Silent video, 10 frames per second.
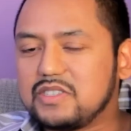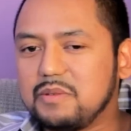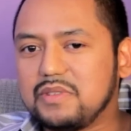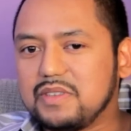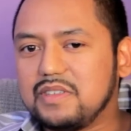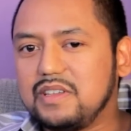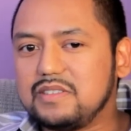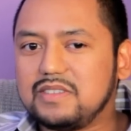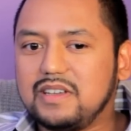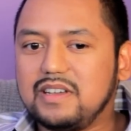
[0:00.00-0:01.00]
something
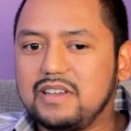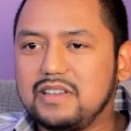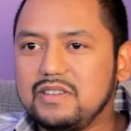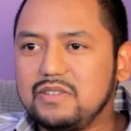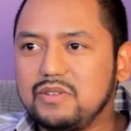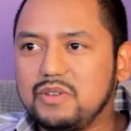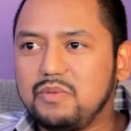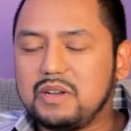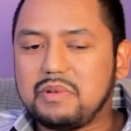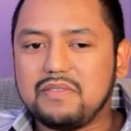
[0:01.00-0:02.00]
that uh, you know you
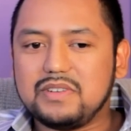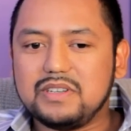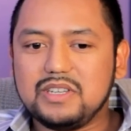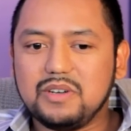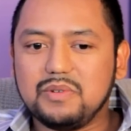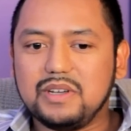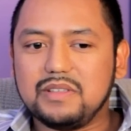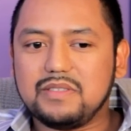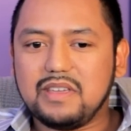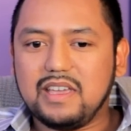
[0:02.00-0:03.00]
wind up having to deal
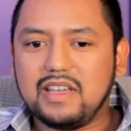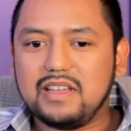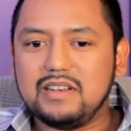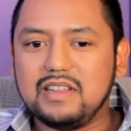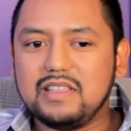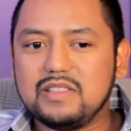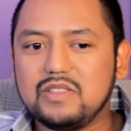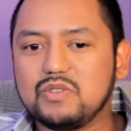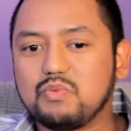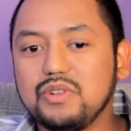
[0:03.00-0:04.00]
with. And it,
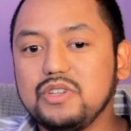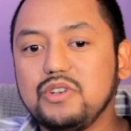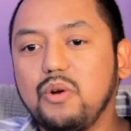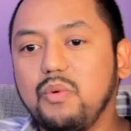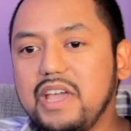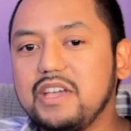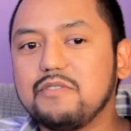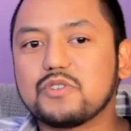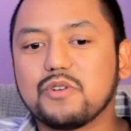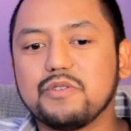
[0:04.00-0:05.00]
there's really no way
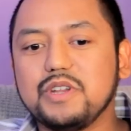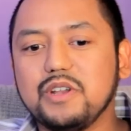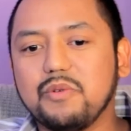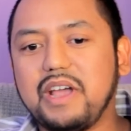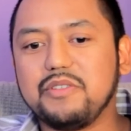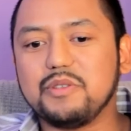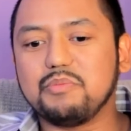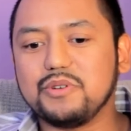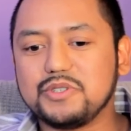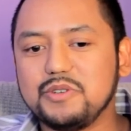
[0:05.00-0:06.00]
of turning around the
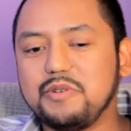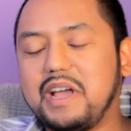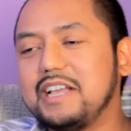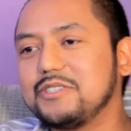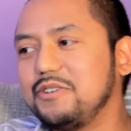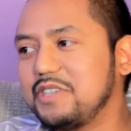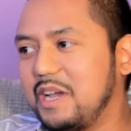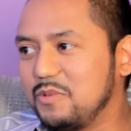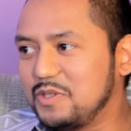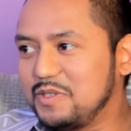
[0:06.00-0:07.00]
person who has
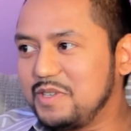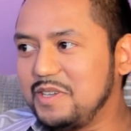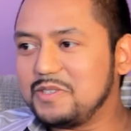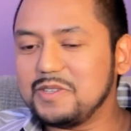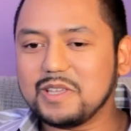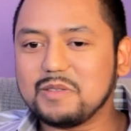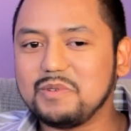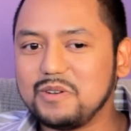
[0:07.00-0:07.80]
Alzheimer's disease to get them to